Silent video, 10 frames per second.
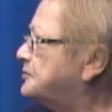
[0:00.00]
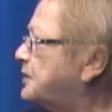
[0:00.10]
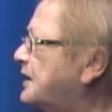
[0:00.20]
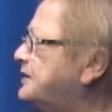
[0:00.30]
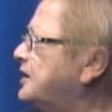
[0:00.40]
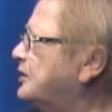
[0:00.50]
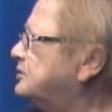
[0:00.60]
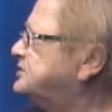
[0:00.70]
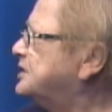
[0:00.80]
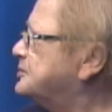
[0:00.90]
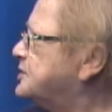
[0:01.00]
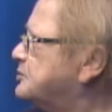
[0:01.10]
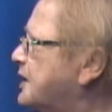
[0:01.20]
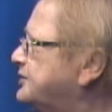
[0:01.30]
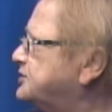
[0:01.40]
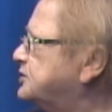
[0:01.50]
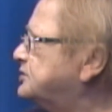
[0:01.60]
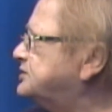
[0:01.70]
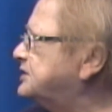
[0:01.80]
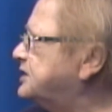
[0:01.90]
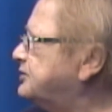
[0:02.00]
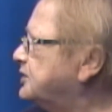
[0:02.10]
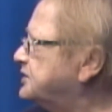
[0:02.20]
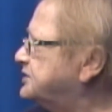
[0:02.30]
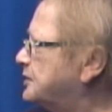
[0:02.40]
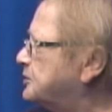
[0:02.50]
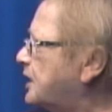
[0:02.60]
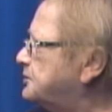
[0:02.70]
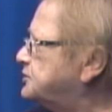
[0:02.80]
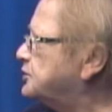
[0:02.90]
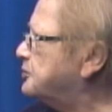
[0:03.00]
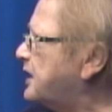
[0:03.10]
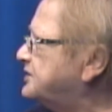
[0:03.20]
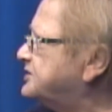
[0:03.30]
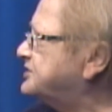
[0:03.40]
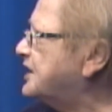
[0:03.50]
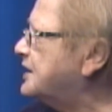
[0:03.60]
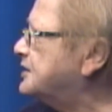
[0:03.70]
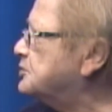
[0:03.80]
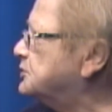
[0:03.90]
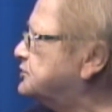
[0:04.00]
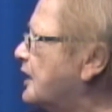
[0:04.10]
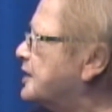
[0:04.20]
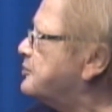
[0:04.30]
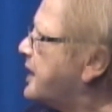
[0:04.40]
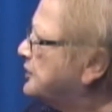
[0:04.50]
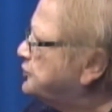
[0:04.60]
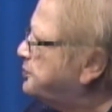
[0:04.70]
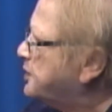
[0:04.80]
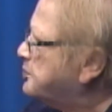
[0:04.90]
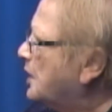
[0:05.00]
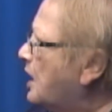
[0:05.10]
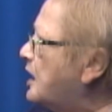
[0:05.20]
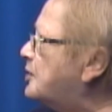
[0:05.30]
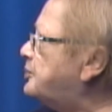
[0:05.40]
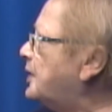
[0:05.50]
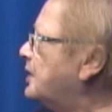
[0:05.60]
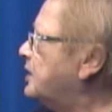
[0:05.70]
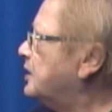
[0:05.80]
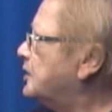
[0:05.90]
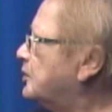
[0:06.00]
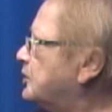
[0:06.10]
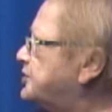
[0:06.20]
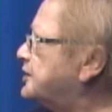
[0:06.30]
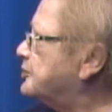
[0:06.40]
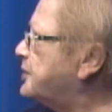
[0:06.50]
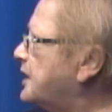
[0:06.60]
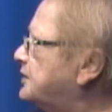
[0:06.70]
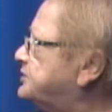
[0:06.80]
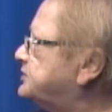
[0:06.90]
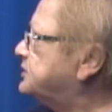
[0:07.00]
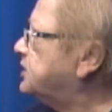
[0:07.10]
I know some of the rescues and even sometimes the Humane Society will try to match people up with their pets.